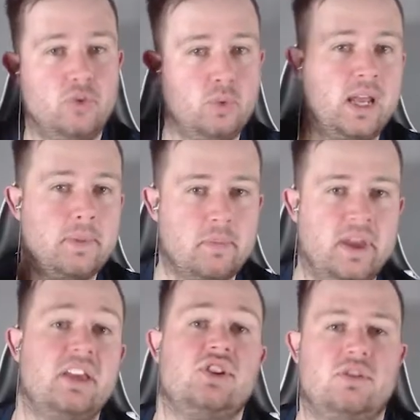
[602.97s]
forward up the
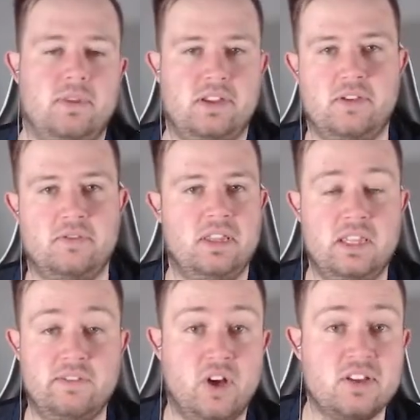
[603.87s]
pitch in
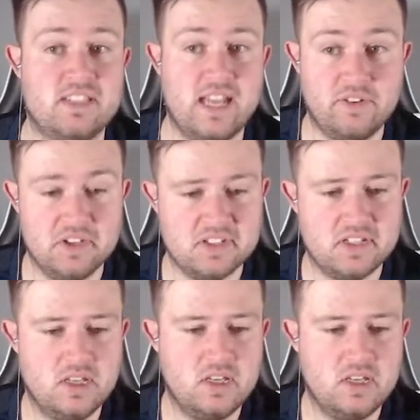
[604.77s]
the advanced areas.